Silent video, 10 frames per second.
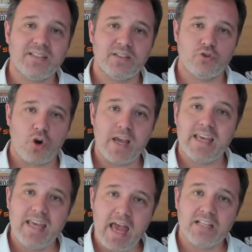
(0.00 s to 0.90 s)
try
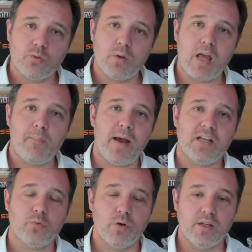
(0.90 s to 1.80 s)
and guess what that
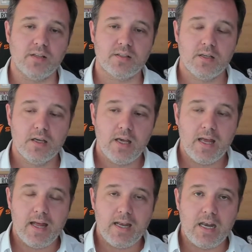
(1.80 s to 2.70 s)
password is.
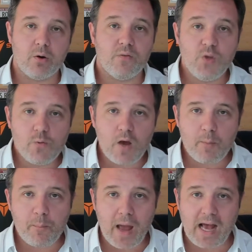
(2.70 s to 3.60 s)
Now, if you've got a
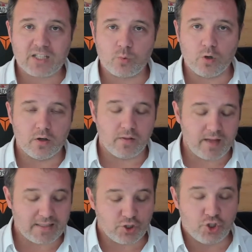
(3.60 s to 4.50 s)
password
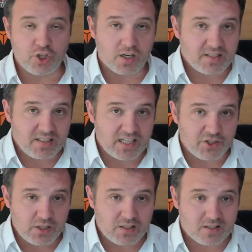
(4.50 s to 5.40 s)
that's just
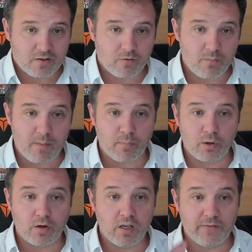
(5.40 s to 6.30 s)
digits,
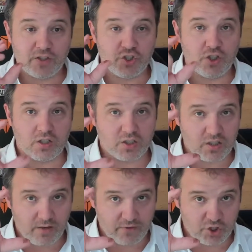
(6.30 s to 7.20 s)
remember, if it's
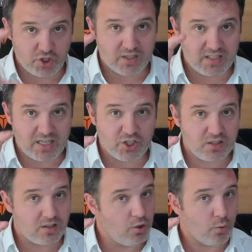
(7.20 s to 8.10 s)
just
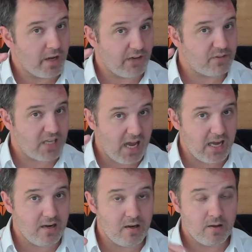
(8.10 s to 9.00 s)
digits, you only have
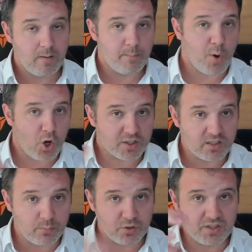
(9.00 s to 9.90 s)
10
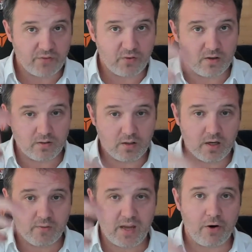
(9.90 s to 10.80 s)
possible different
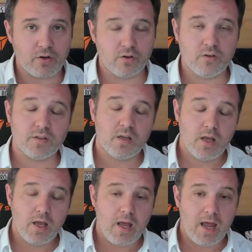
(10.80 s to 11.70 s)
kind of characters,
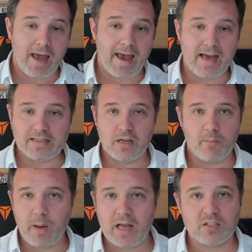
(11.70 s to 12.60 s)
and a
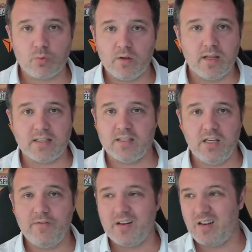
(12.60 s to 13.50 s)
password that's
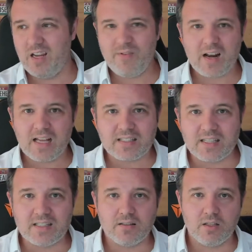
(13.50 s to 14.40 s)
even less
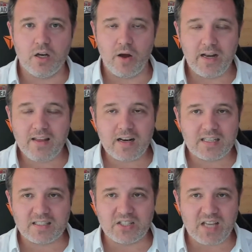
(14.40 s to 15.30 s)
than, anything
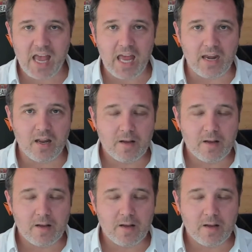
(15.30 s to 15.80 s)
less than 10,